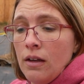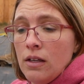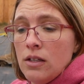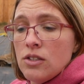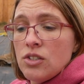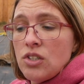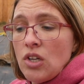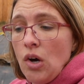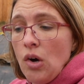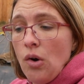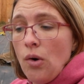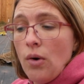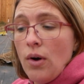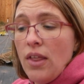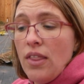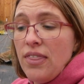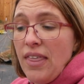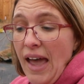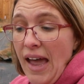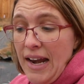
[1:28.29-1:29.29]
so
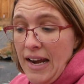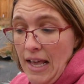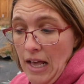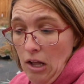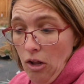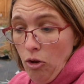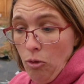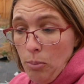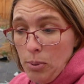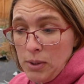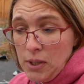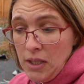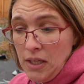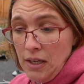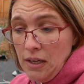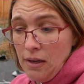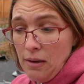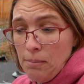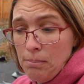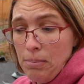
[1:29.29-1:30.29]
that helped
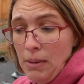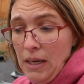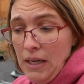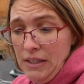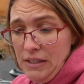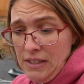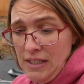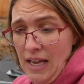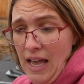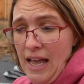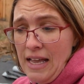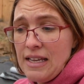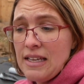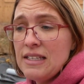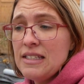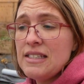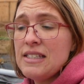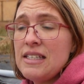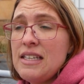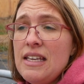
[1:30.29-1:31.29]
but I
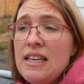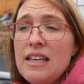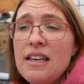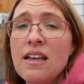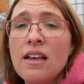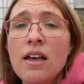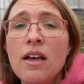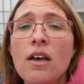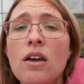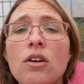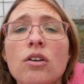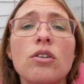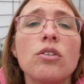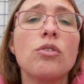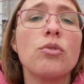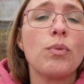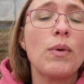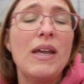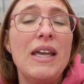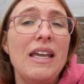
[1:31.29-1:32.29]
can see
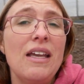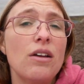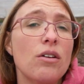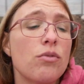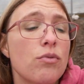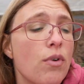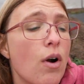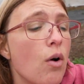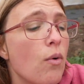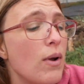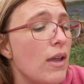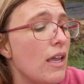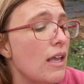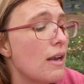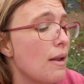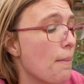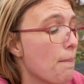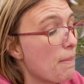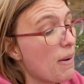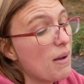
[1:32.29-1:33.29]

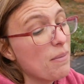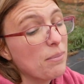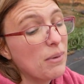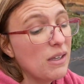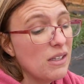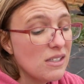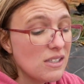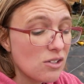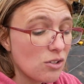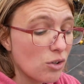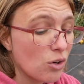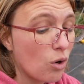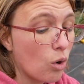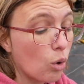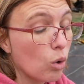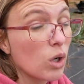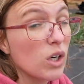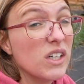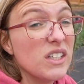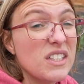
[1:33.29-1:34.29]
growing pumpkins or
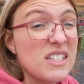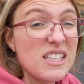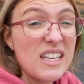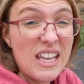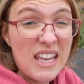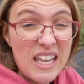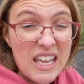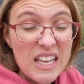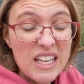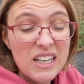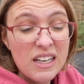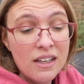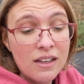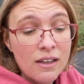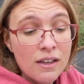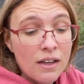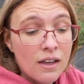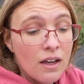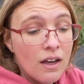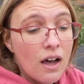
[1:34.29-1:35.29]
gourds in
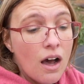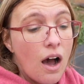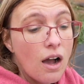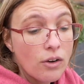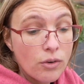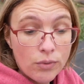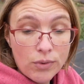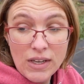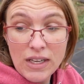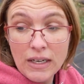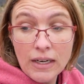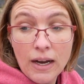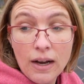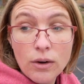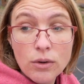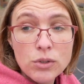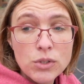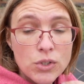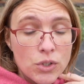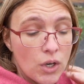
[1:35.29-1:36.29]
a
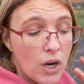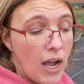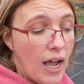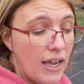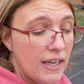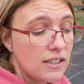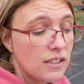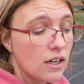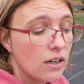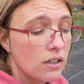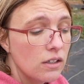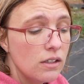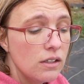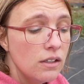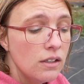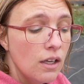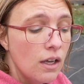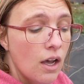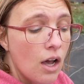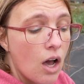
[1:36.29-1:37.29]
greenhouse or a high
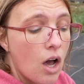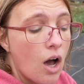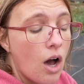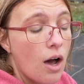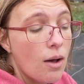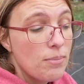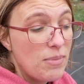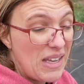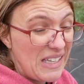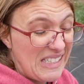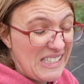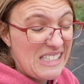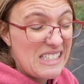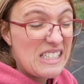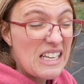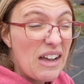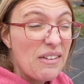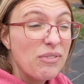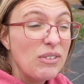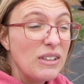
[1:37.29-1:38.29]
tunnel, um, that's
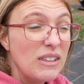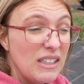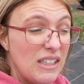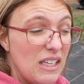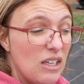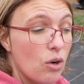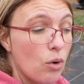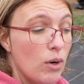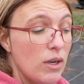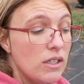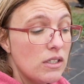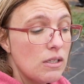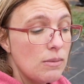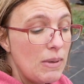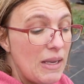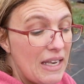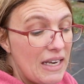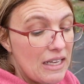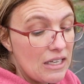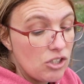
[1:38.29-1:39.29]
definitely going to
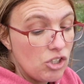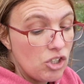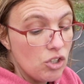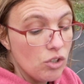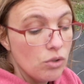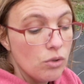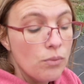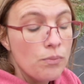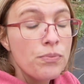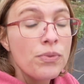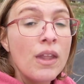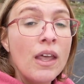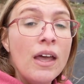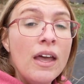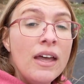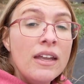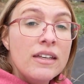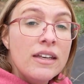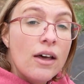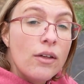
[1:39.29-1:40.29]
be an issue.
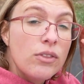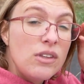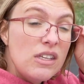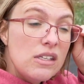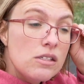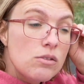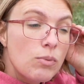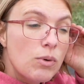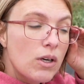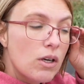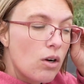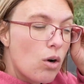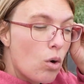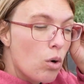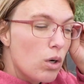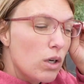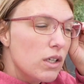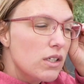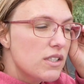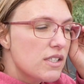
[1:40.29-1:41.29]
Now, these were
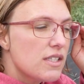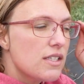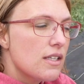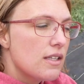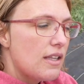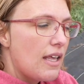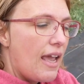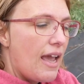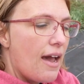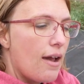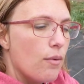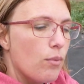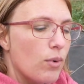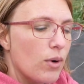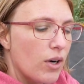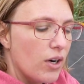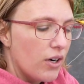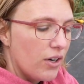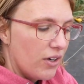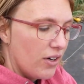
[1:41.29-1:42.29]
gourds that
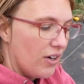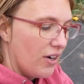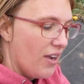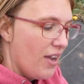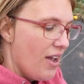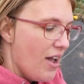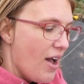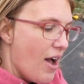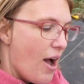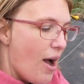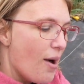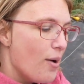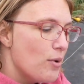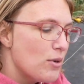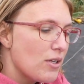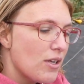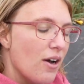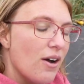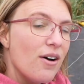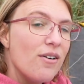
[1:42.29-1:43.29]
were
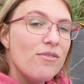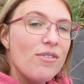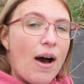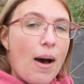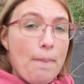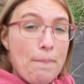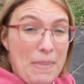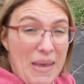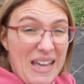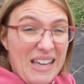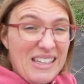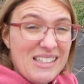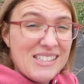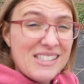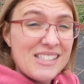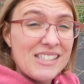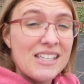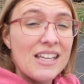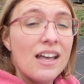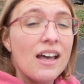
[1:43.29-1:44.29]
out of a
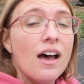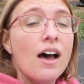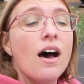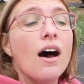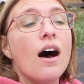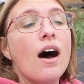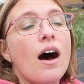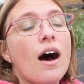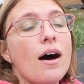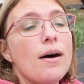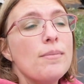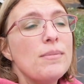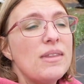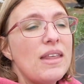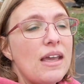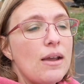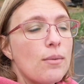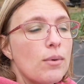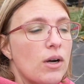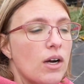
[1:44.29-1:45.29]
mix. Um,
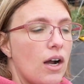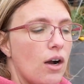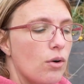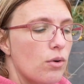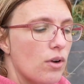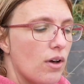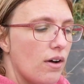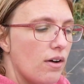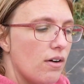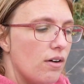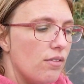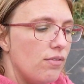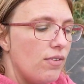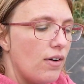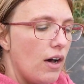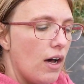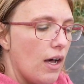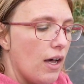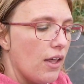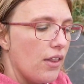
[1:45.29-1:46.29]
they were out of
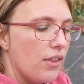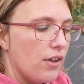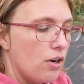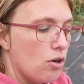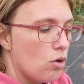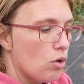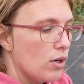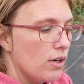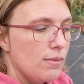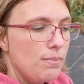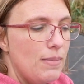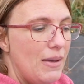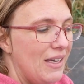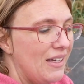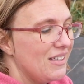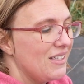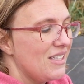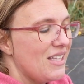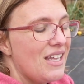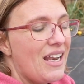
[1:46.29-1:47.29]
uh, the gourd
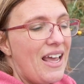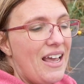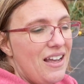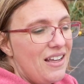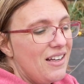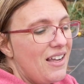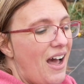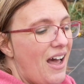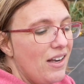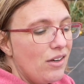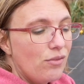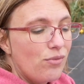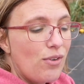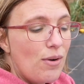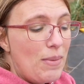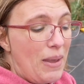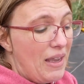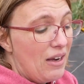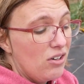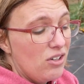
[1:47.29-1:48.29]
mix that I had gotten
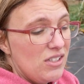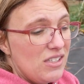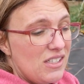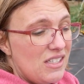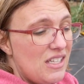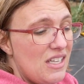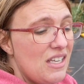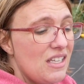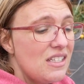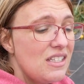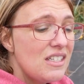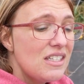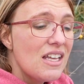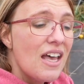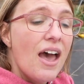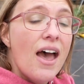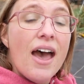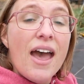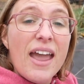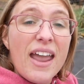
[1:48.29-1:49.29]
from Harris Seeds.
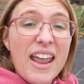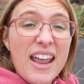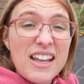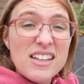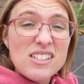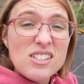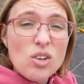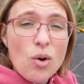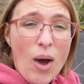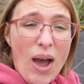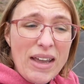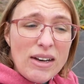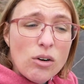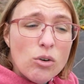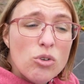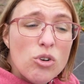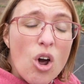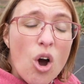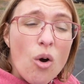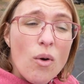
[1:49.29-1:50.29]
And so I
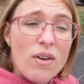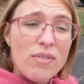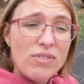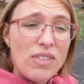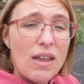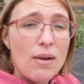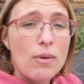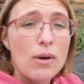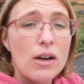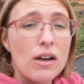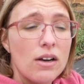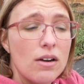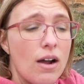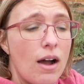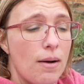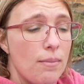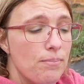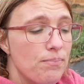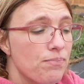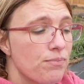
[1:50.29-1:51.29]
don't know if they were
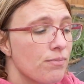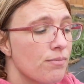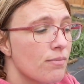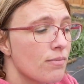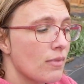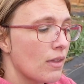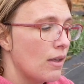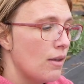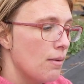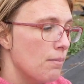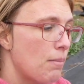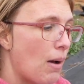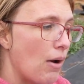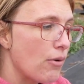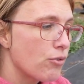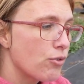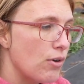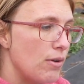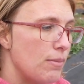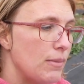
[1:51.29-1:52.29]
um,
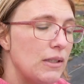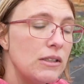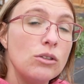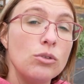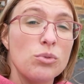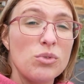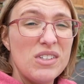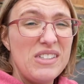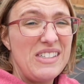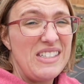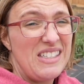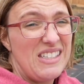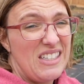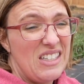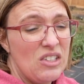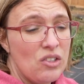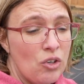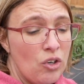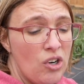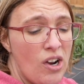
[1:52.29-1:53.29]
powdery mildew
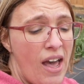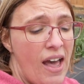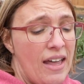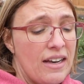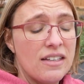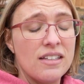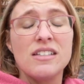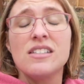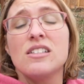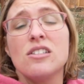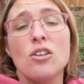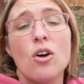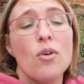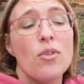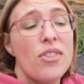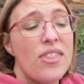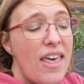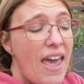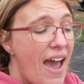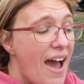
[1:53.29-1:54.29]
resistant or not. So
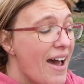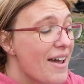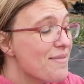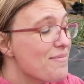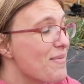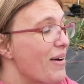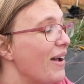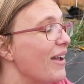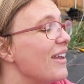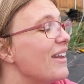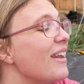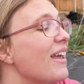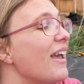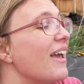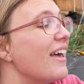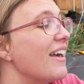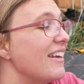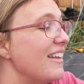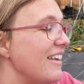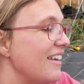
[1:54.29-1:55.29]
that might,
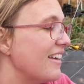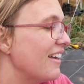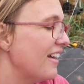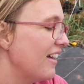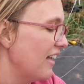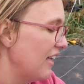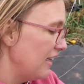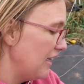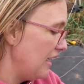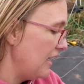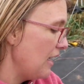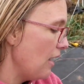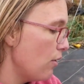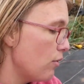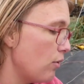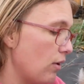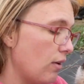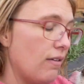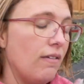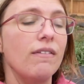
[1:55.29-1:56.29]
Annie, lay down.
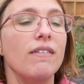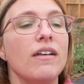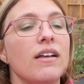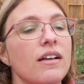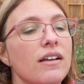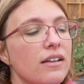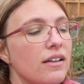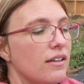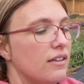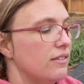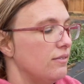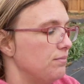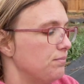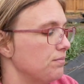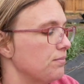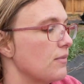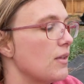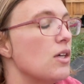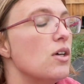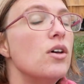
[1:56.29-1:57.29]

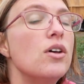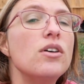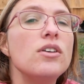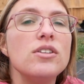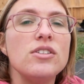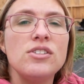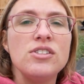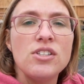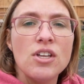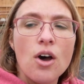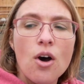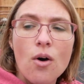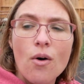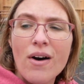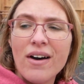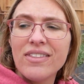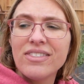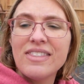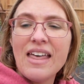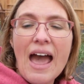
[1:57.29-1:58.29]
So
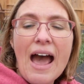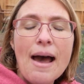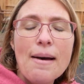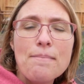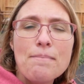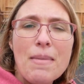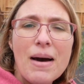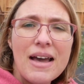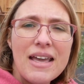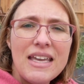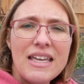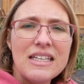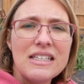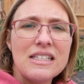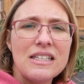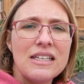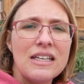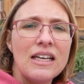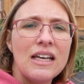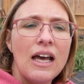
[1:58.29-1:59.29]
that
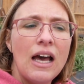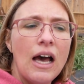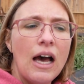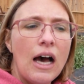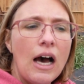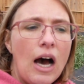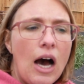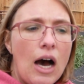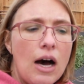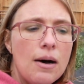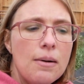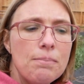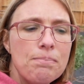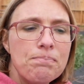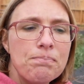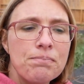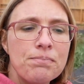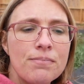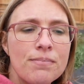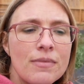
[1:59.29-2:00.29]
might um,
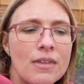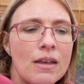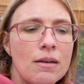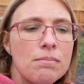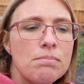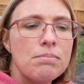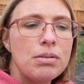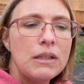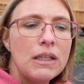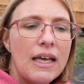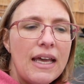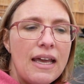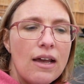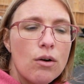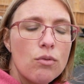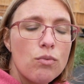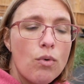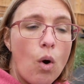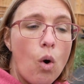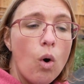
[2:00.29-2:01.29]
play a
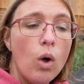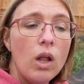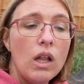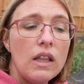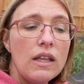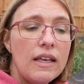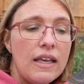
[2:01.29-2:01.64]
role